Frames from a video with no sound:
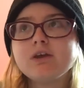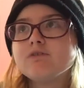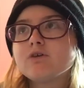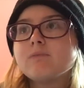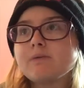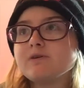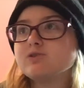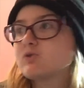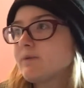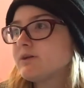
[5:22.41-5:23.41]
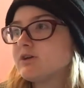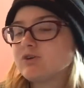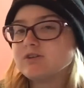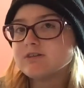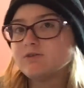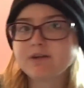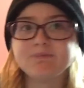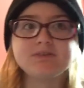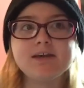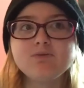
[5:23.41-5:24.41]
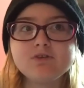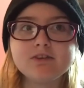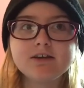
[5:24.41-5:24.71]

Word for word: even though it may be scripted, you can still get upset with